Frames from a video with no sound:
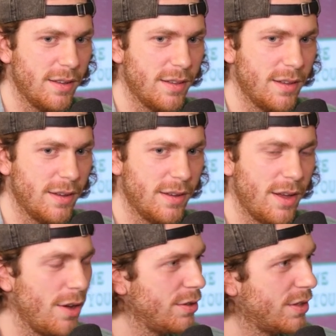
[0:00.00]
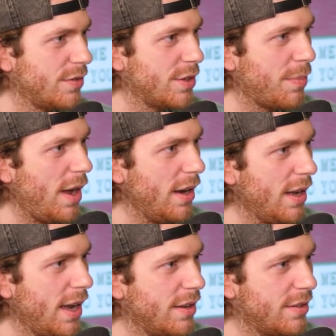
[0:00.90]
the host of this
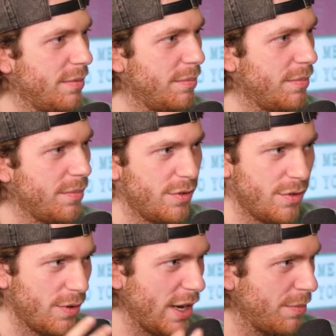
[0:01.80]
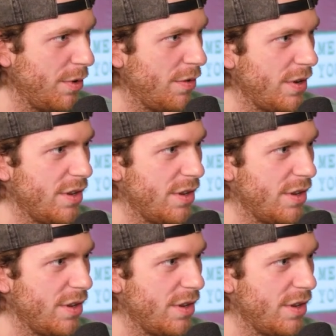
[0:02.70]
podcast and you did direct movies